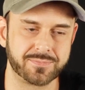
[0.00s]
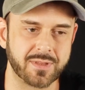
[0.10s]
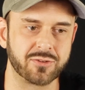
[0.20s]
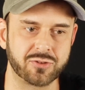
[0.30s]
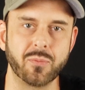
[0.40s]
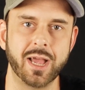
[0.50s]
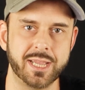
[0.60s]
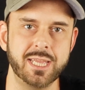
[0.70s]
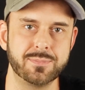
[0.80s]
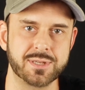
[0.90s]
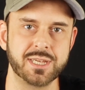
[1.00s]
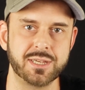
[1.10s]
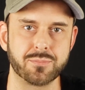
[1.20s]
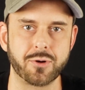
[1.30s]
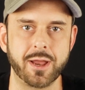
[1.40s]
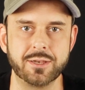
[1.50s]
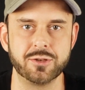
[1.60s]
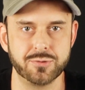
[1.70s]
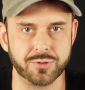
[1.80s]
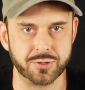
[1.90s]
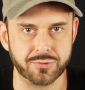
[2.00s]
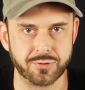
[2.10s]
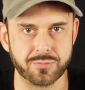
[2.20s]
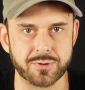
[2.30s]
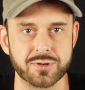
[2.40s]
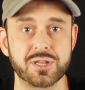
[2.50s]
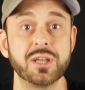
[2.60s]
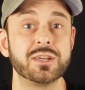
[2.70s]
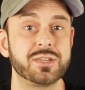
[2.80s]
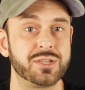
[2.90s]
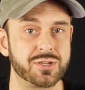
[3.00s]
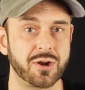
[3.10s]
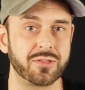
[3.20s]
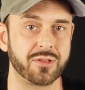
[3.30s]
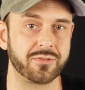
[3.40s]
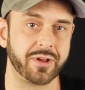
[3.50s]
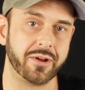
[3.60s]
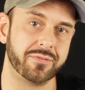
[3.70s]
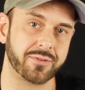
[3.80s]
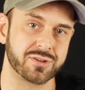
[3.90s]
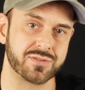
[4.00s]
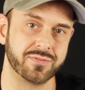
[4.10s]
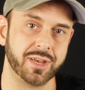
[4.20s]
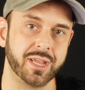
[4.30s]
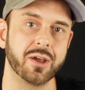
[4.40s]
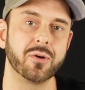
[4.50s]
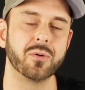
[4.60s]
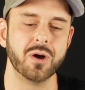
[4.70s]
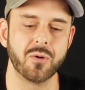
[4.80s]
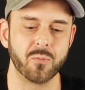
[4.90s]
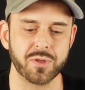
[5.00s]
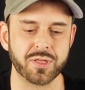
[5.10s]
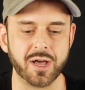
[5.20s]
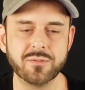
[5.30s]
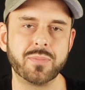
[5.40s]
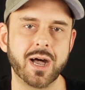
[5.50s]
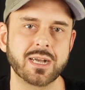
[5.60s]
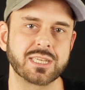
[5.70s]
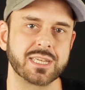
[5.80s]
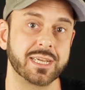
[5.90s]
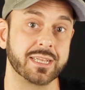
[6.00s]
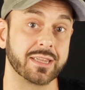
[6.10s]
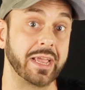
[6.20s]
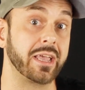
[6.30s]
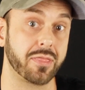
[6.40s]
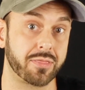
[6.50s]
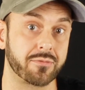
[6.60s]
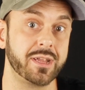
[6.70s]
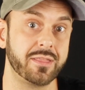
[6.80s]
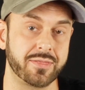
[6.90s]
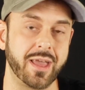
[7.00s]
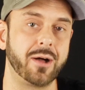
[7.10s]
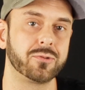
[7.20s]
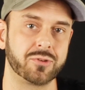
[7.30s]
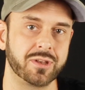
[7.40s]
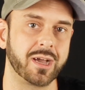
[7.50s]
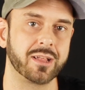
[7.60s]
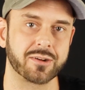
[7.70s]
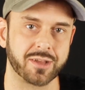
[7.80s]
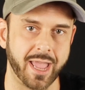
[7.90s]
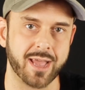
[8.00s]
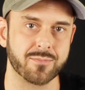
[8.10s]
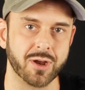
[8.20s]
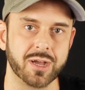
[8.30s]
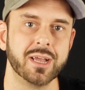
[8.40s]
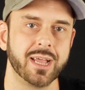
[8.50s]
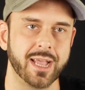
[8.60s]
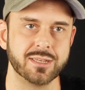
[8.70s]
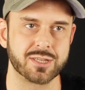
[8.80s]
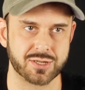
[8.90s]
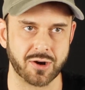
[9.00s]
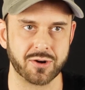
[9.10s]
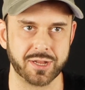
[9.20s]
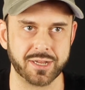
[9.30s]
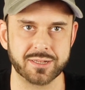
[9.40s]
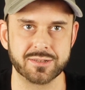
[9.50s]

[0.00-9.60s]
So I keep seeing brand new YouTubers start their very first video with unboxing like a $3,000 camera and starting